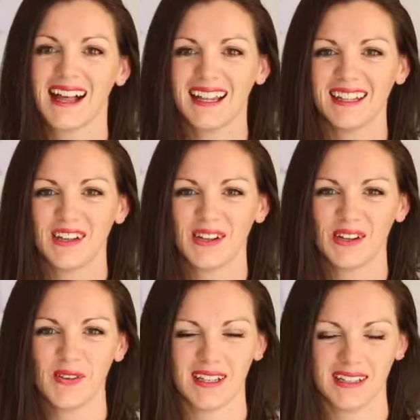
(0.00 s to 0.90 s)

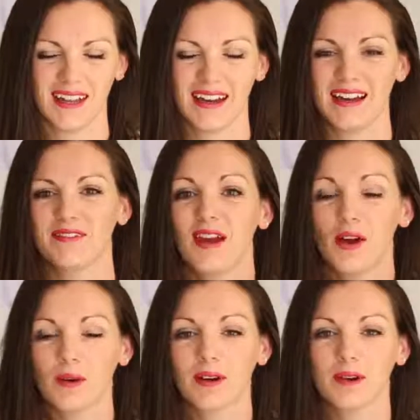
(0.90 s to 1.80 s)
Hello, we're live.
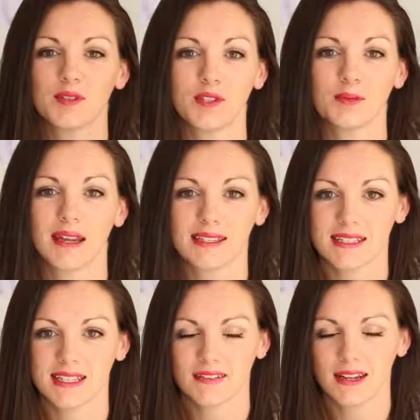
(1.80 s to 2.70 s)
Welcome to
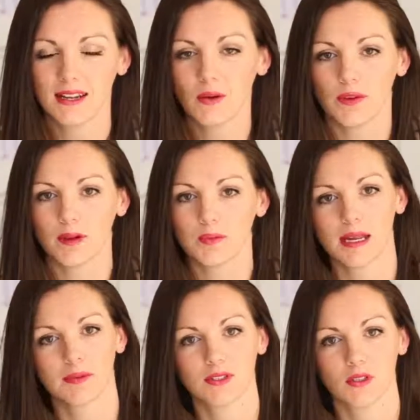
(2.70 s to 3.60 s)
Makers TV. We're up
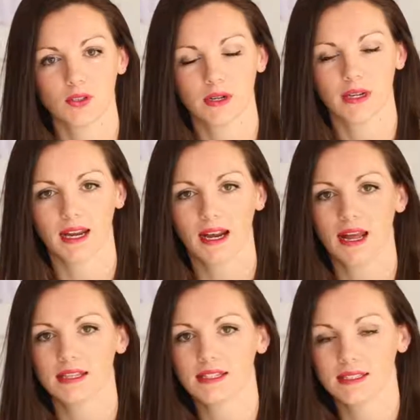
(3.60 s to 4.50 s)
to episode 28,
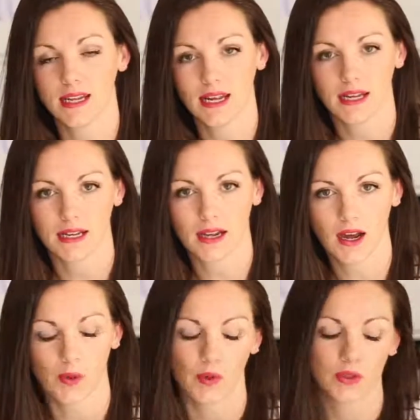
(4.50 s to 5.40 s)
and today
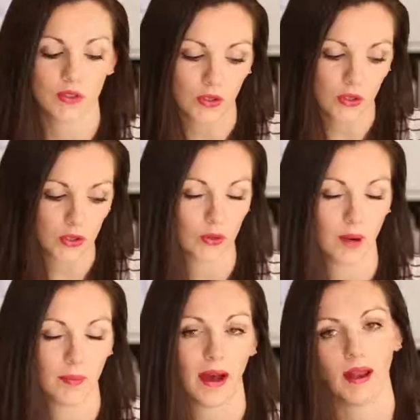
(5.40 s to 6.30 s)
I want to talk to you
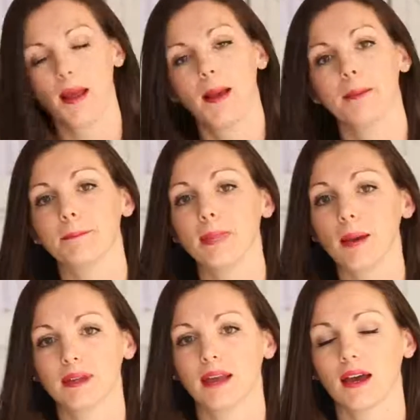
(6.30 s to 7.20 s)
about
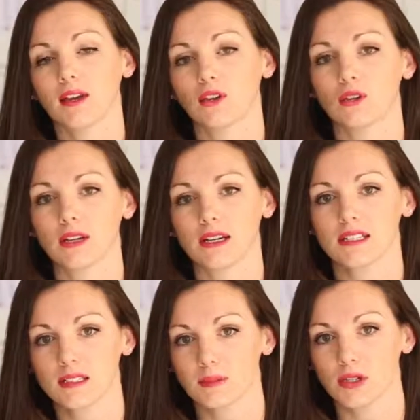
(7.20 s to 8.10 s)
mapping out your
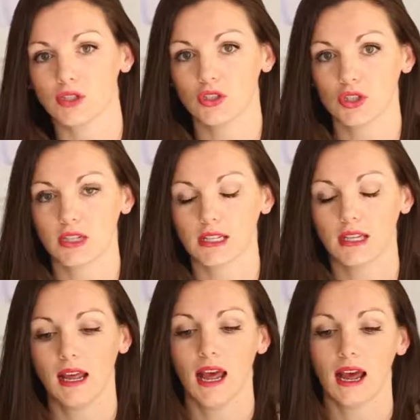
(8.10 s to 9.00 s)
customer
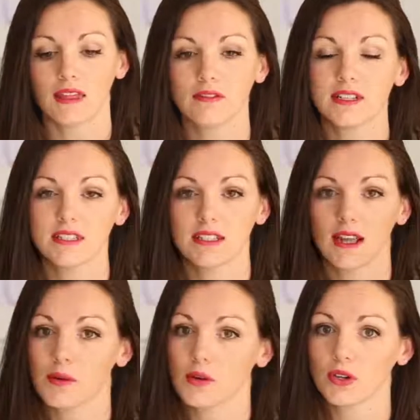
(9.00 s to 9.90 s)
journey. And the reason
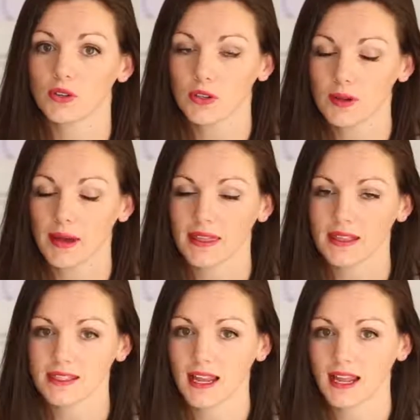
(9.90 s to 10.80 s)
that I want to talk about
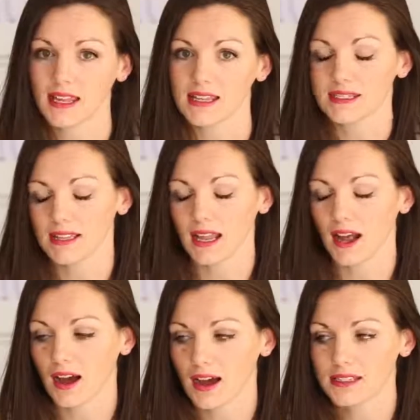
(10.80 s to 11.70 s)
that today is
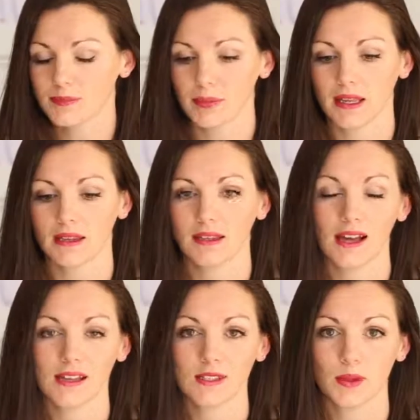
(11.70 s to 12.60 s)
that I spent
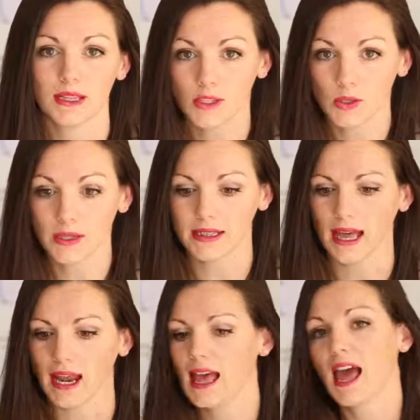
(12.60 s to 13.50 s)
last week doing
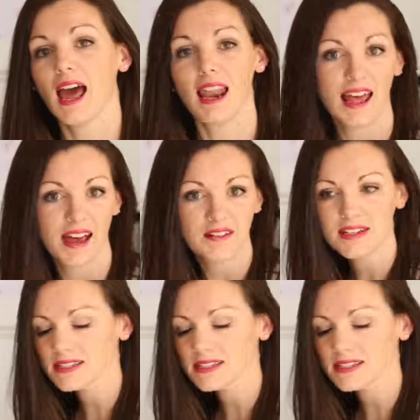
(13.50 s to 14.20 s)
that, and I have an